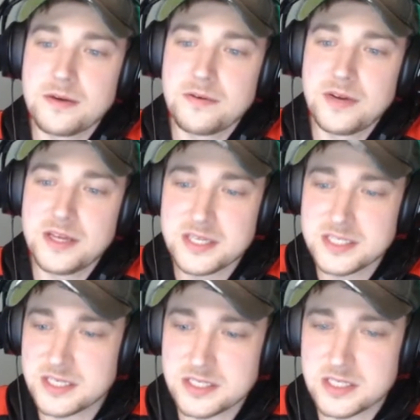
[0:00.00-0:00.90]
in
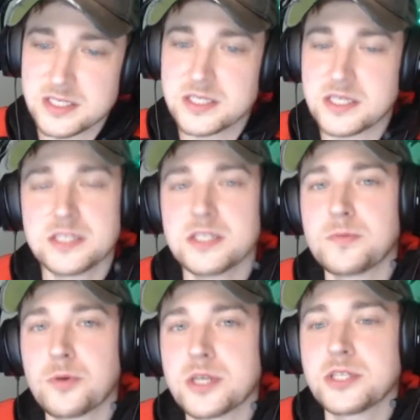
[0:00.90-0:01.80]
this instance, this is
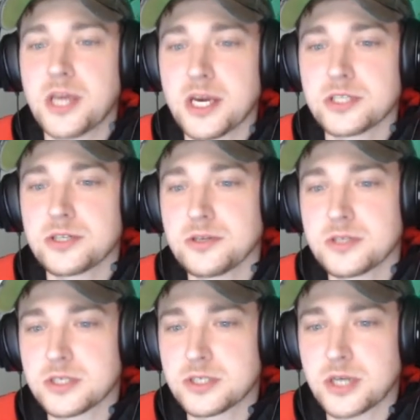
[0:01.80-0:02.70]
more educational
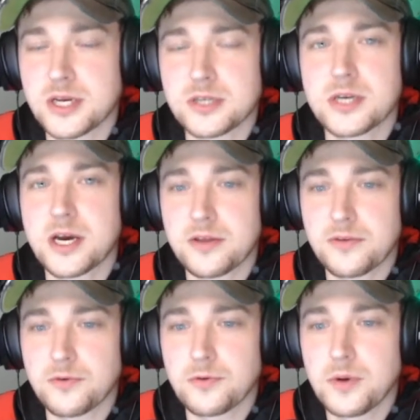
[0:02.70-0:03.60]
to try to talk
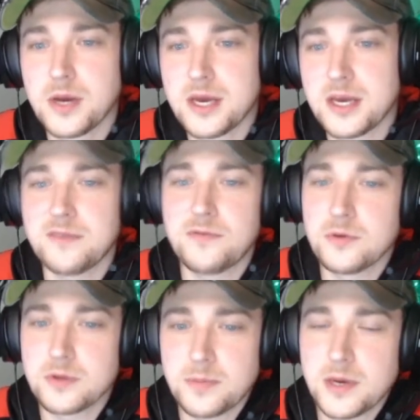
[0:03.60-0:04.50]
through if you
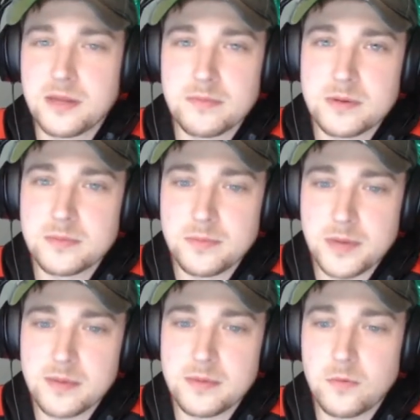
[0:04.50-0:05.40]
only pay the minimum
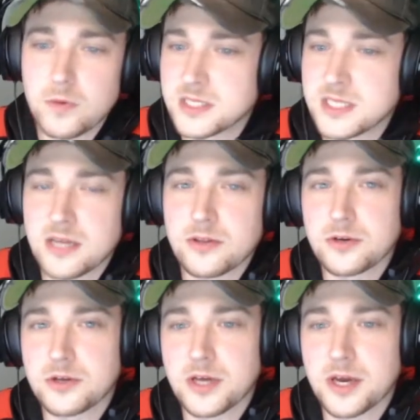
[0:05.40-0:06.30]
payment, what does that
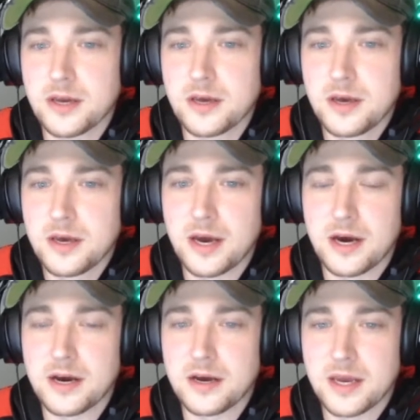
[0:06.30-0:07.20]
look like,
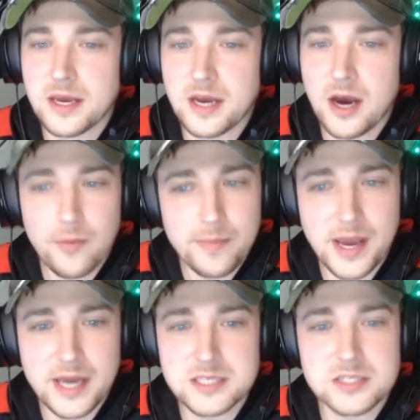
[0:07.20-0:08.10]
and how
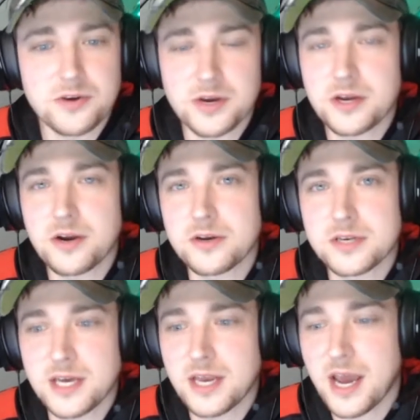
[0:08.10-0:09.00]
bad does credit card
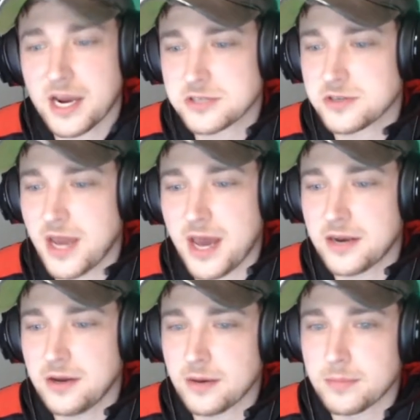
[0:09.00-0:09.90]
debt actually
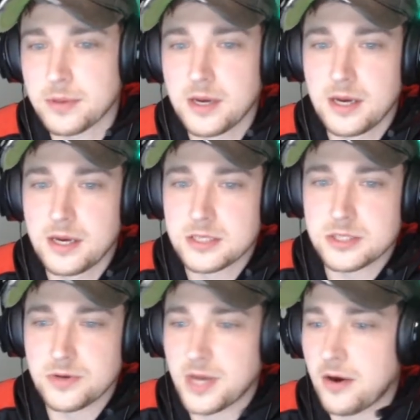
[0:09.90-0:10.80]
add up.
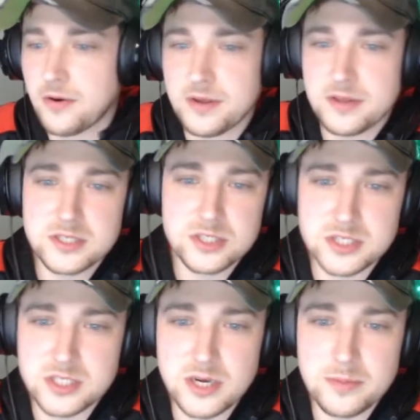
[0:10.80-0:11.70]
So now let's
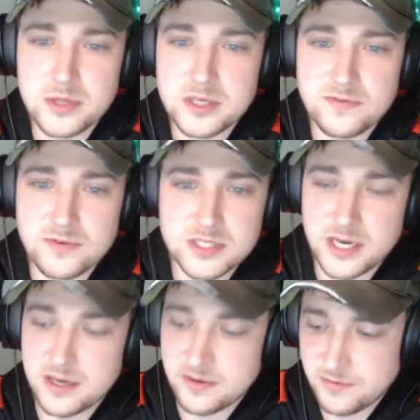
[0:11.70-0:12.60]
just double this for a
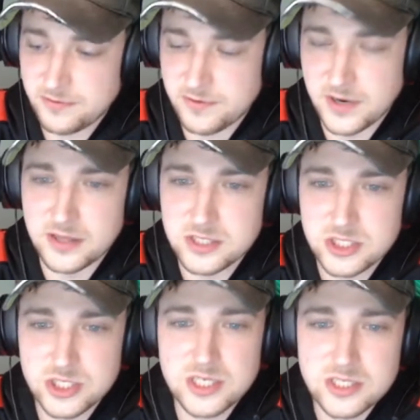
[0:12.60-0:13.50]
second for fun. Let's
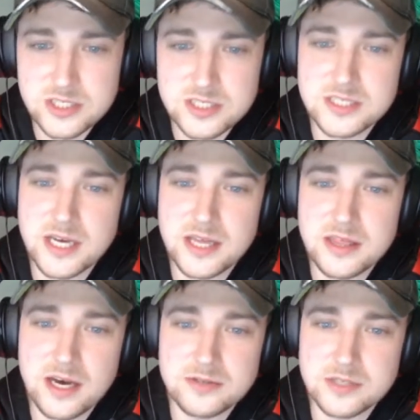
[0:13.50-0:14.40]
change this to
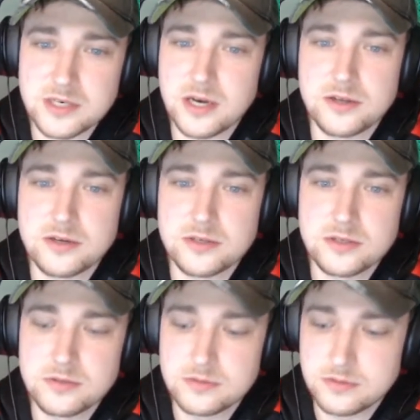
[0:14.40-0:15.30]

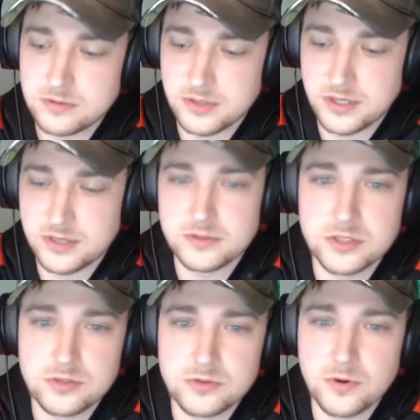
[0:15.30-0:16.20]
$10,000. Well, let's
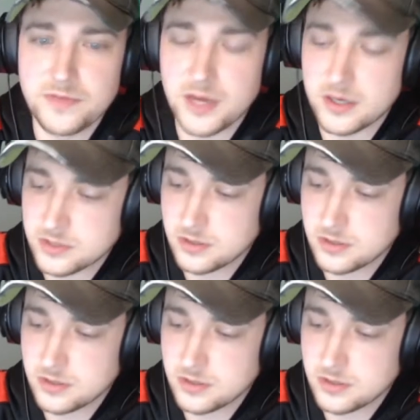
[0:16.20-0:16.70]
do $12,000.